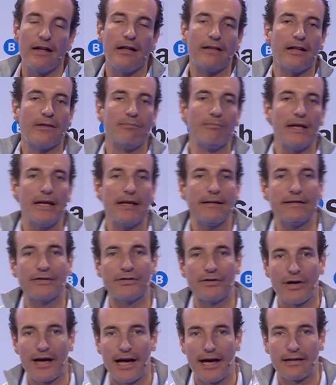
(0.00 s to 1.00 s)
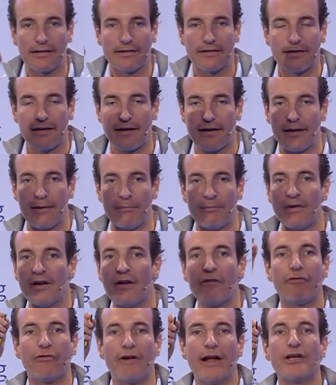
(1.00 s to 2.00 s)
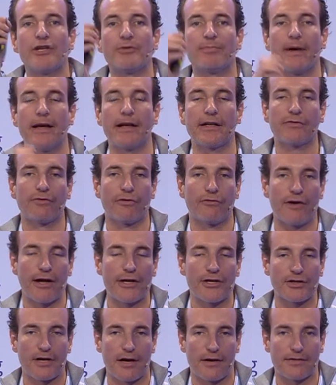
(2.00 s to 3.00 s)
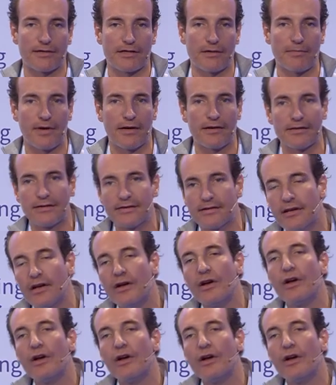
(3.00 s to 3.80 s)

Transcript: That means you had um, French banks for French customers,